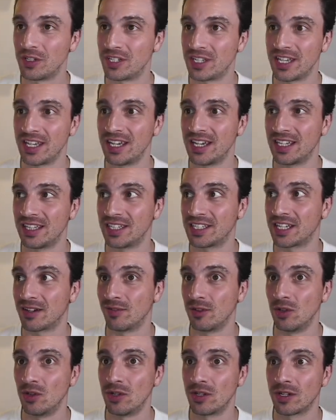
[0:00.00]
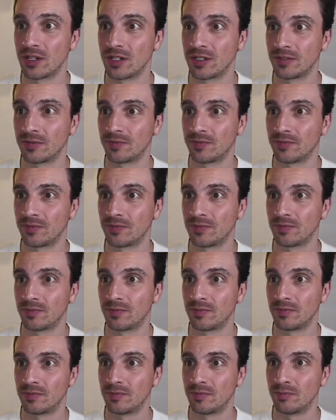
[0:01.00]
here. Let's have a look.
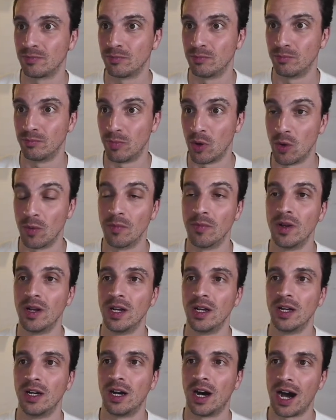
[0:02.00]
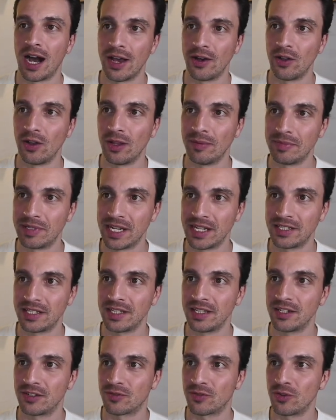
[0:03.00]
Boom. Hi all, I'm testing
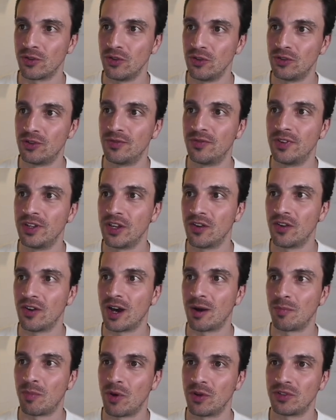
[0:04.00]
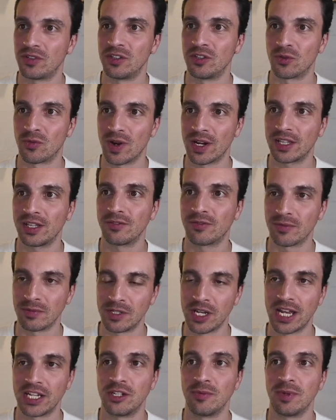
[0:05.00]
this for a YouTube video. I'm posting directly from
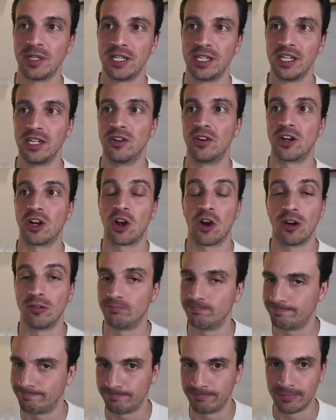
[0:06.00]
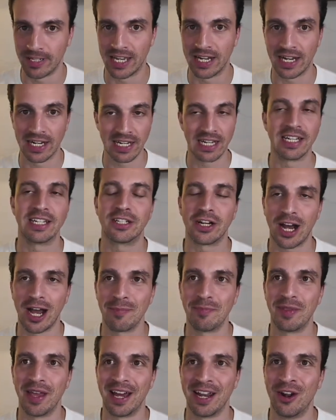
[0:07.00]
chatgpt.com and I didn't
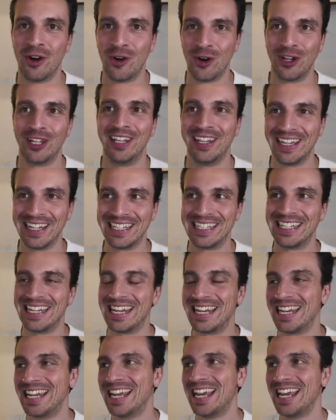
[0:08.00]
type that on LinkedIn.